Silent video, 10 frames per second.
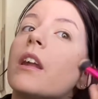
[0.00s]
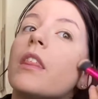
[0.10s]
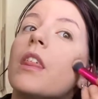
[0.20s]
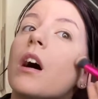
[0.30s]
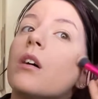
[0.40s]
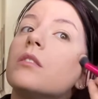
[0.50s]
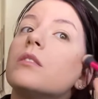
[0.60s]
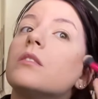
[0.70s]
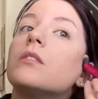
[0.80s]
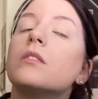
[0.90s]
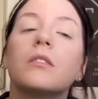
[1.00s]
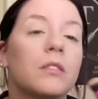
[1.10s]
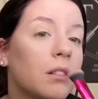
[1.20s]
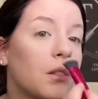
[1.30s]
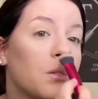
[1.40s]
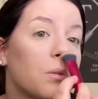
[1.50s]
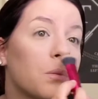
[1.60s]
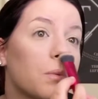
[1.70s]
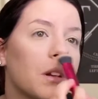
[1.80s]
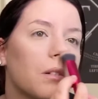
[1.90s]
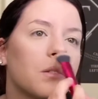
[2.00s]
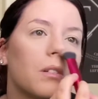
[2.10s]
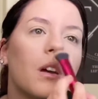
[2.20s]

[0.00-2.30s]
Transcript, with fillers: That's three years.